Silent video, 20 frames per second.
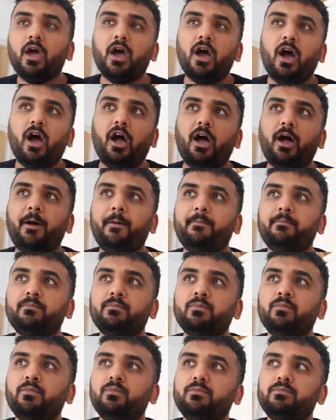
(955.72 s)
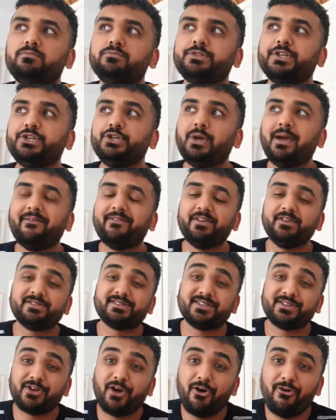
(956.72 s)
Did you ever used
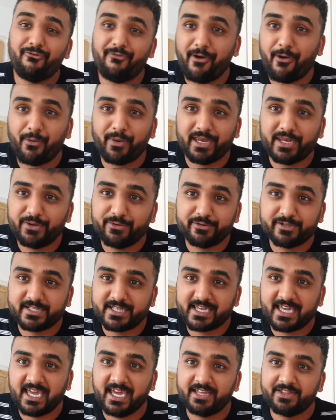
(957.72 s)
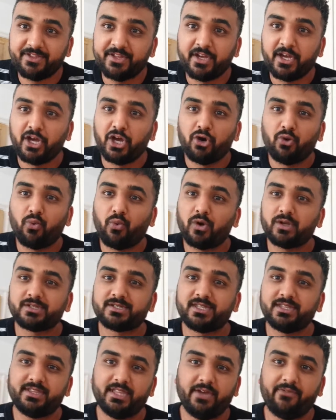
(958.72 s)
to go there when you was a kid? What's
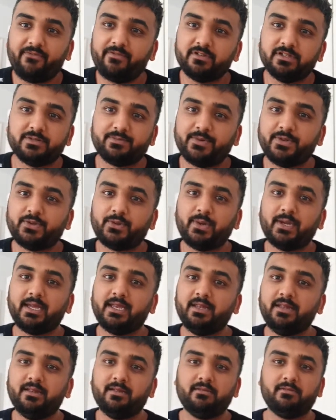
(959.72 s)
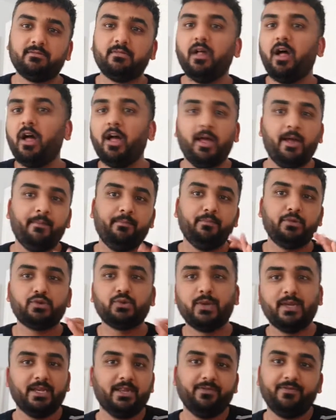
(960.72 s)
the difference between it
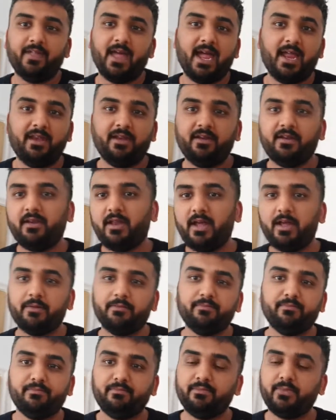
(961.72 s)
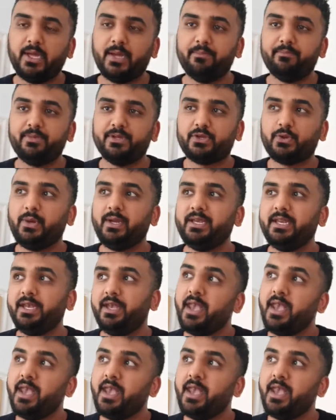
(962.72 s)
then and between it